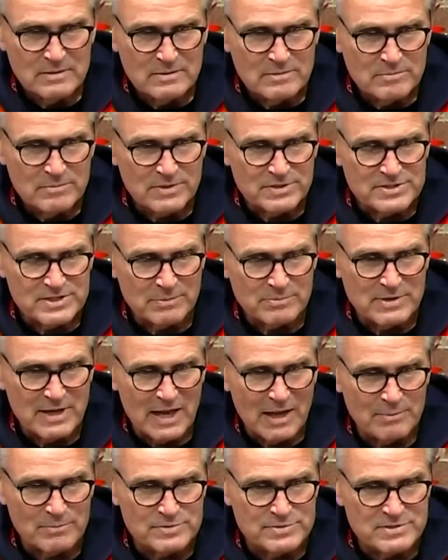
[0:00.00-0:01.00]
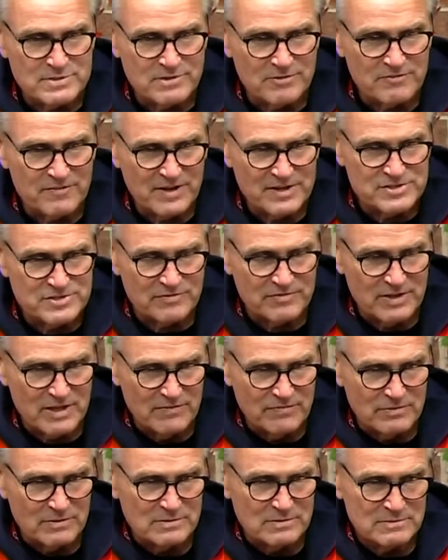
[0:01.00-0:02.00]
But sometimes the face of
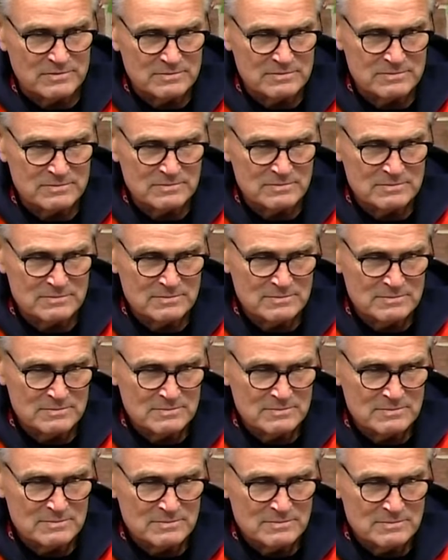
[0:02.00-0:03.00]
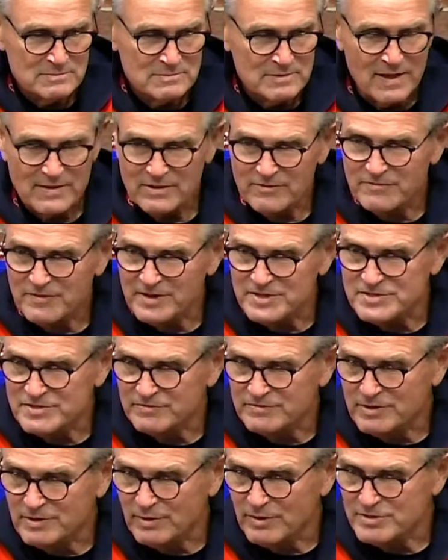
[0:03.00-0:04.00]
evil and the face of
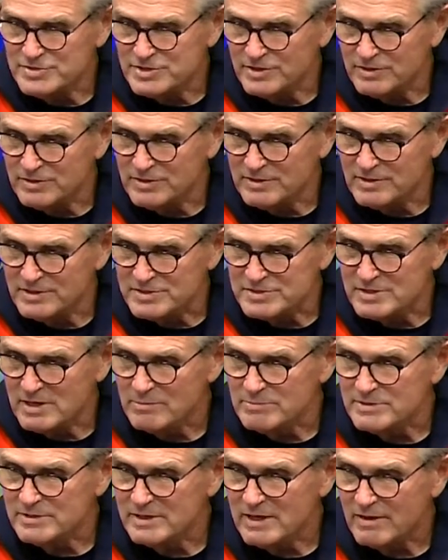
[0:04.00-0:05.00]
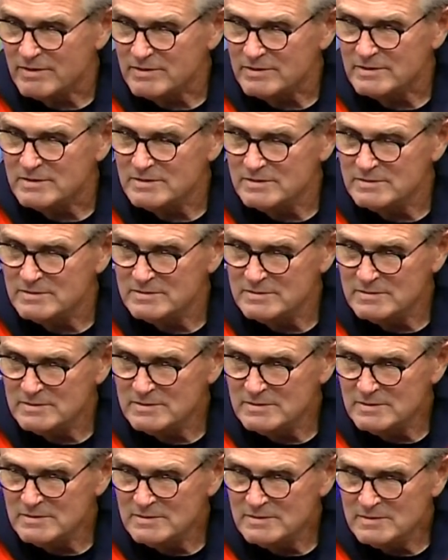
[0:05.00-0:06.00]
courage and goodness come together.
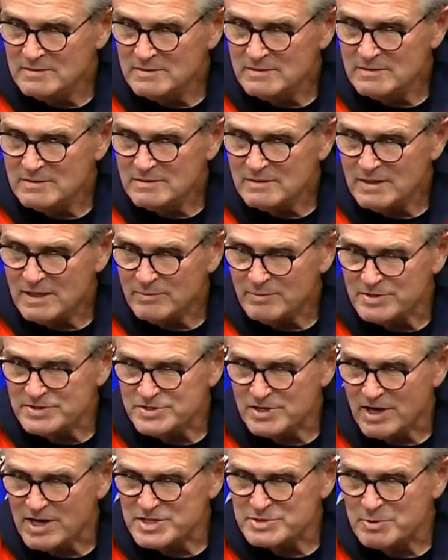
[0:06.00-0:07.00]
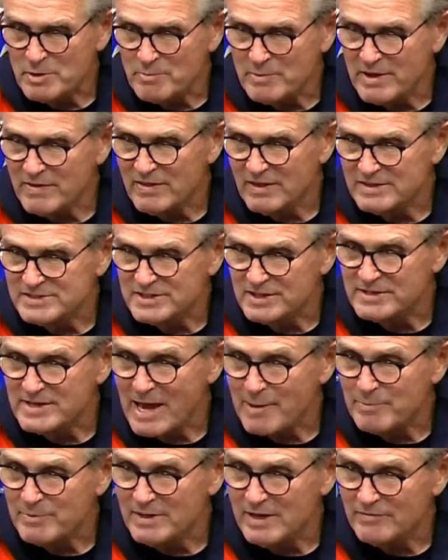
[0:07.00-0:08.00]
And we saw some amazing things
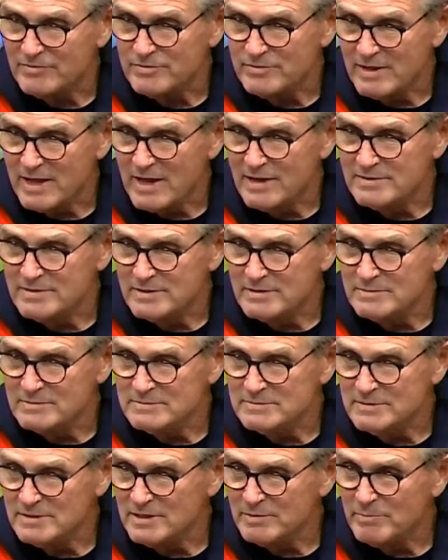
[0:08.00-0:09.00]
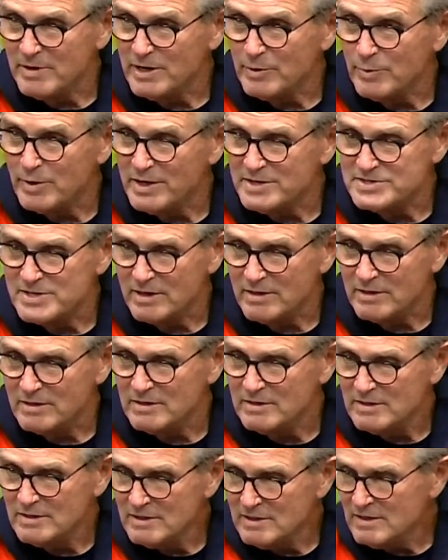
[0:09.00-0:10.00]
happen after that, and in many ways our
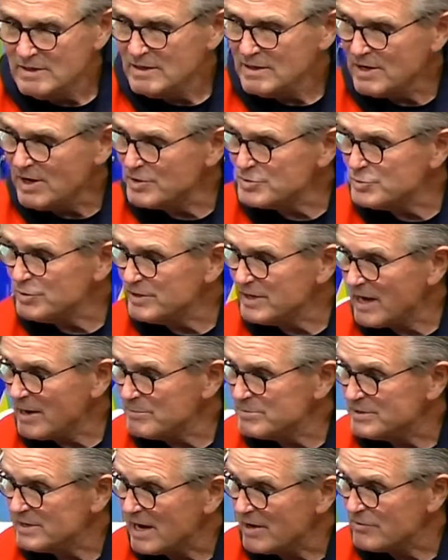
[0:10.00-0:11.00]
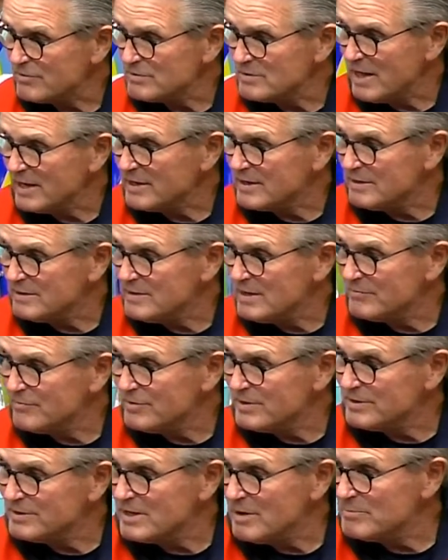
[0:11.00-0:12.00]
country came together like it never
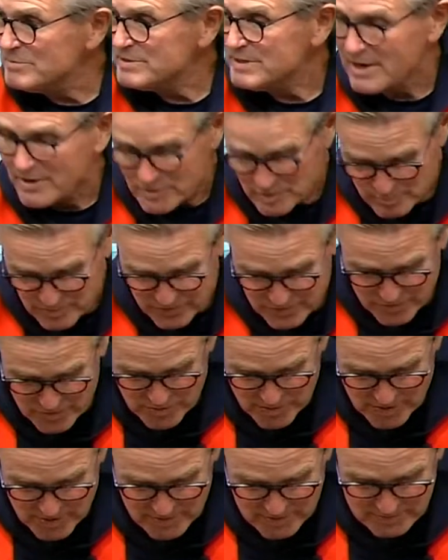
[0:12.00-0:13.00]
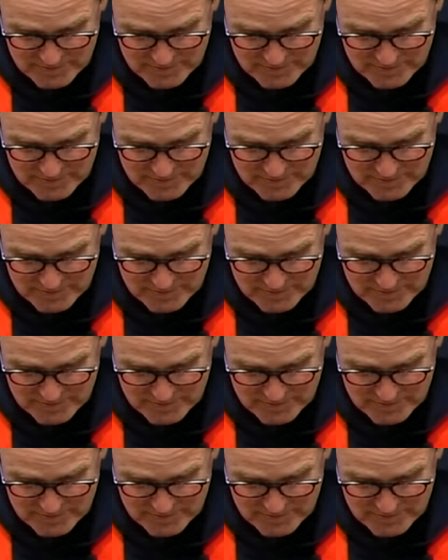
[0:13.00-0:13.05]
had come together before.